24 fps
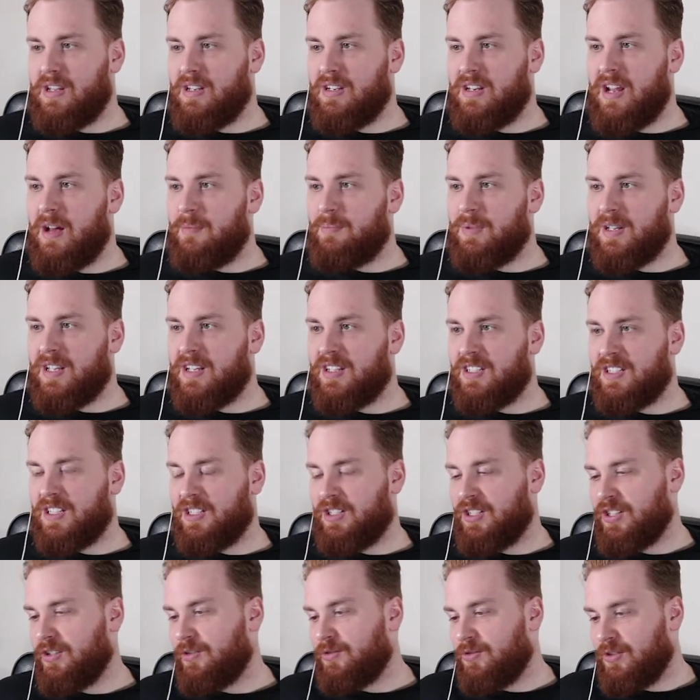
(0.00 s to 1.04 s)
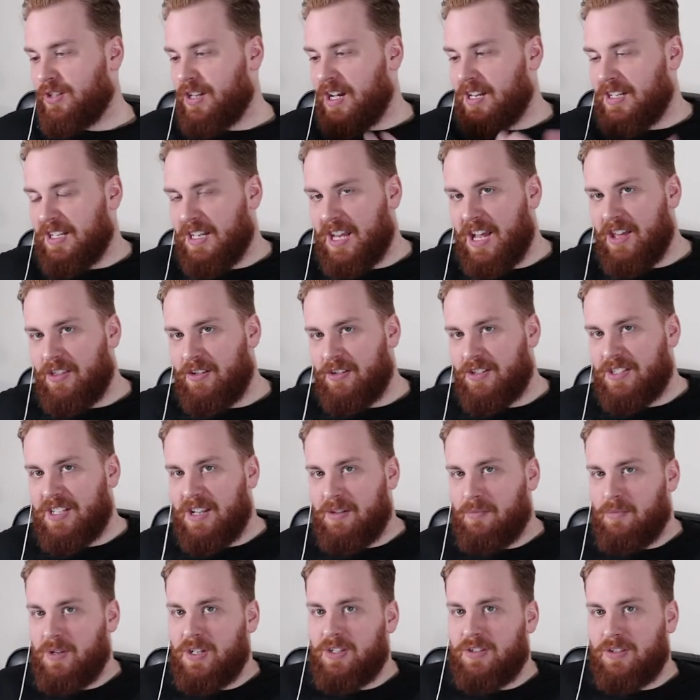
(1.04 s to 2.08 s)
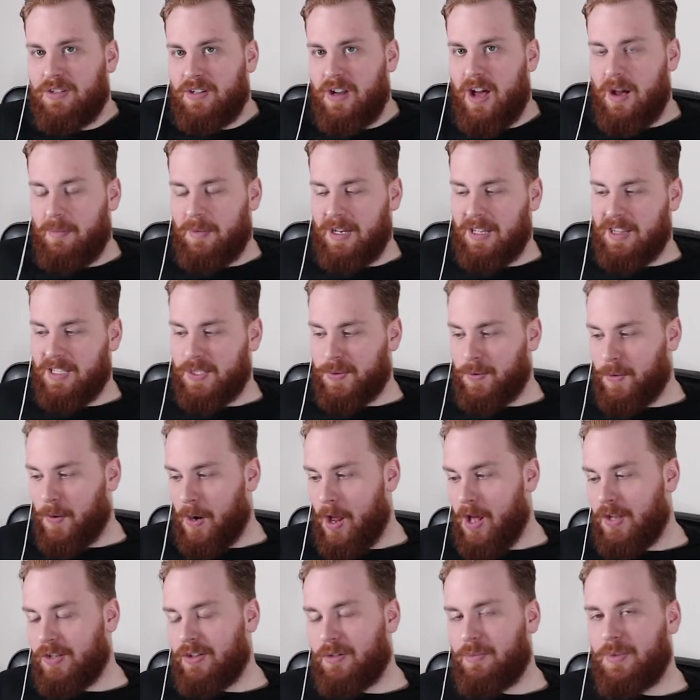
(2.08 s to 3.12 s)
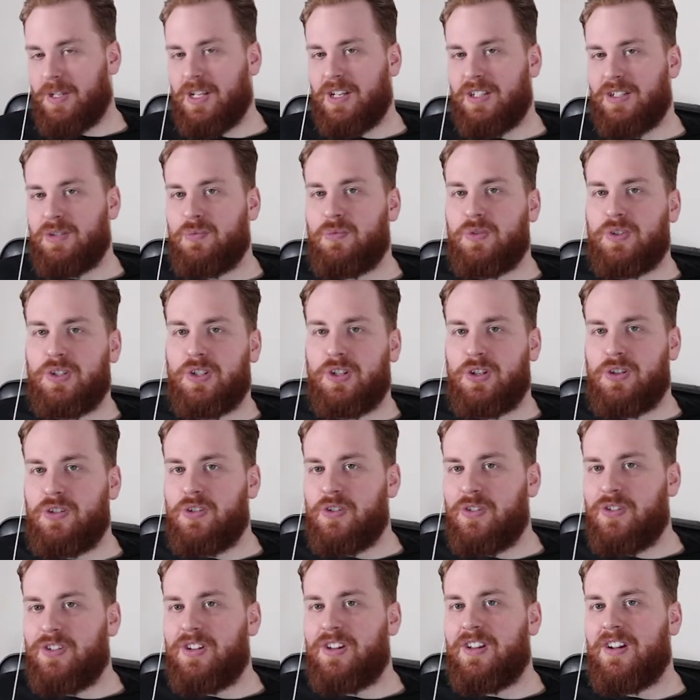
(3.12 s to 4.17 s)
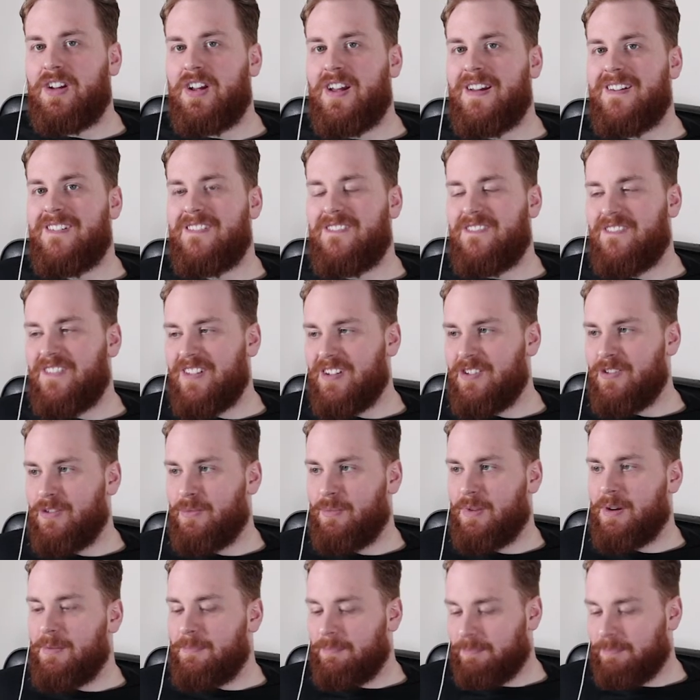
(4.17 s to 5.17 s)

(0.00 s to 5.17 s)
not because children got together and said, we should nominate this for an Oscar, because it was a good film.